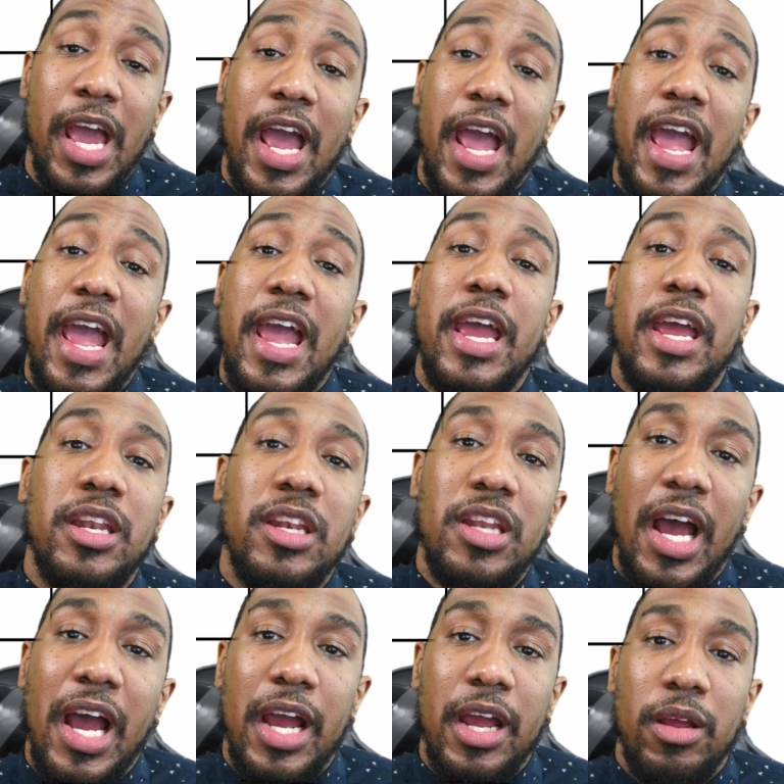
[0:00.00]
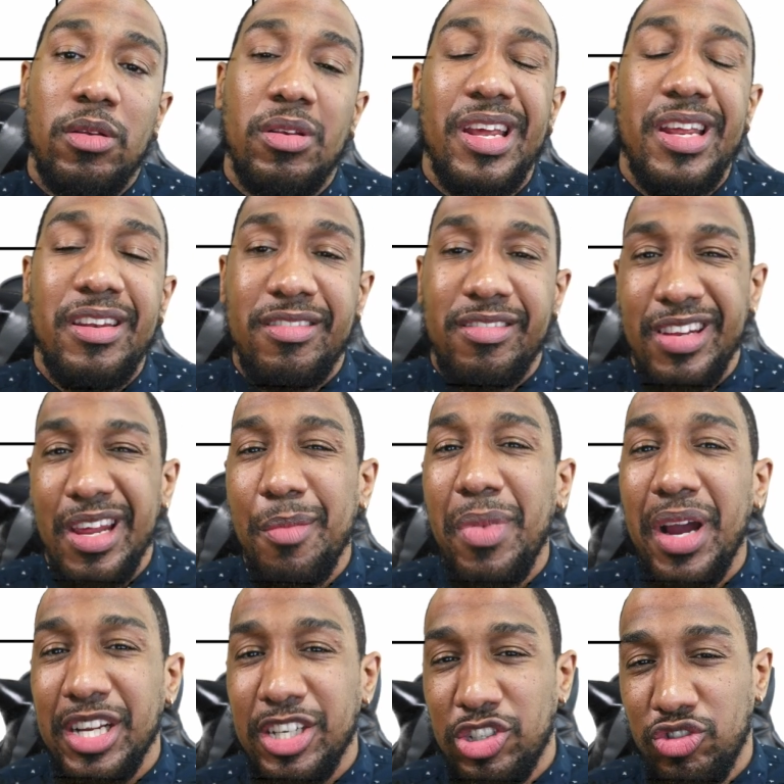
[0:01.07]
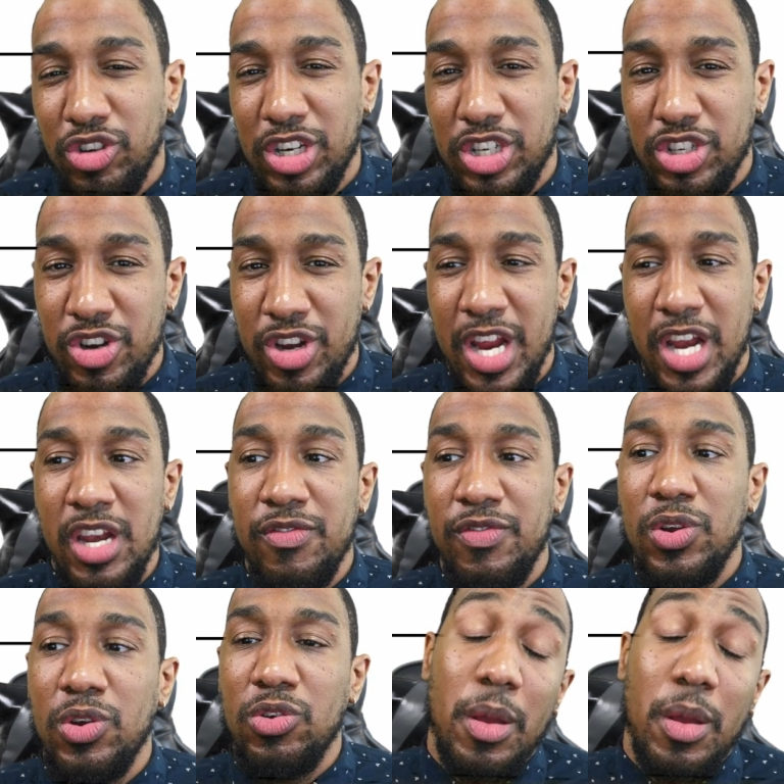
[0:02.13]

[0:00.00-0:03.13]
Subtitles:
And I did semi-structured interviews